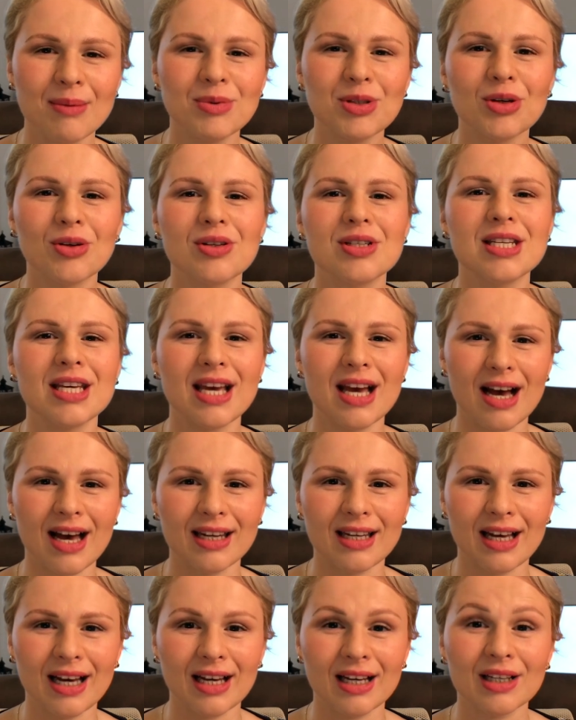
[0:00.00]

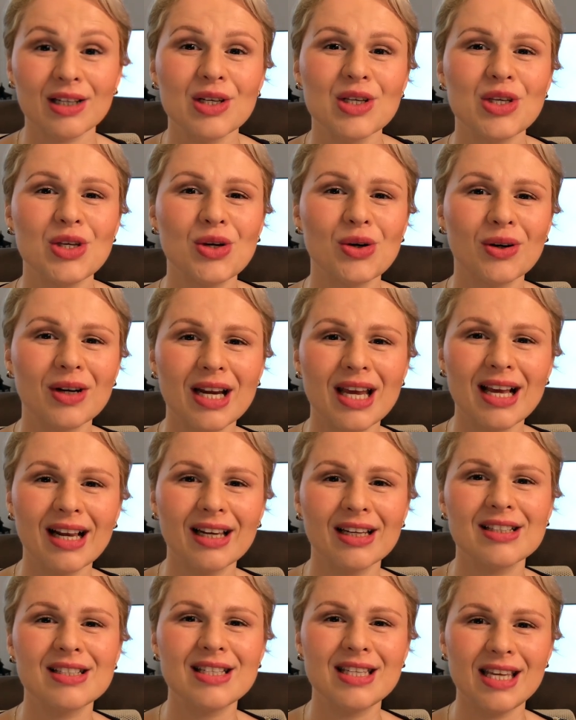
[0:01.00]
Georgiana, your
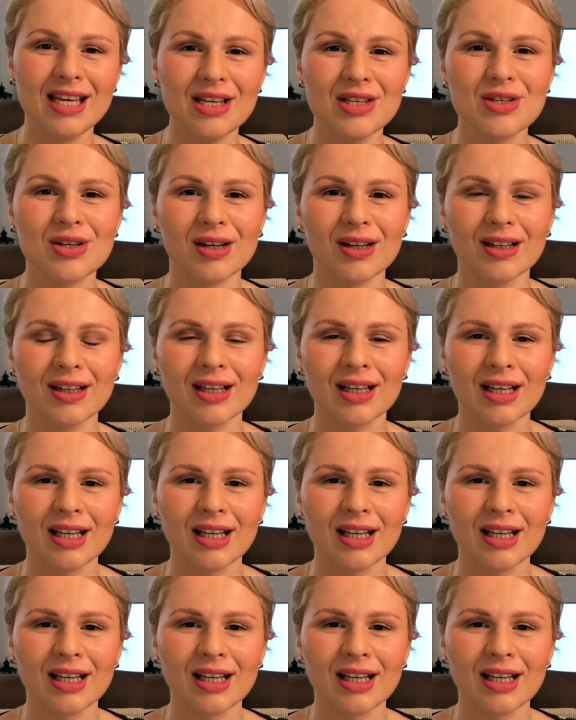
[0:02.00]
English teacher,